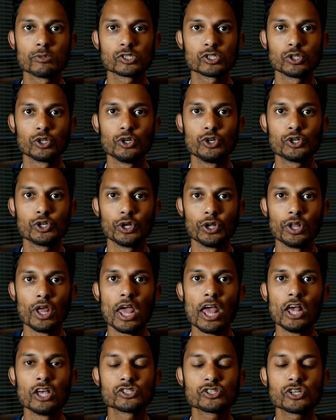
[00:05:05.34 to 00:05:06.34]
solution.
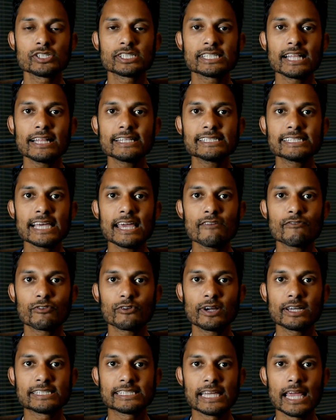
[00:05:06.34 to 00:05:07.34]
So let's say,
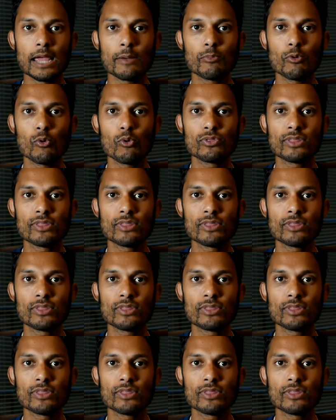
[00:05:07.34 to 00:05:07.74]
for example,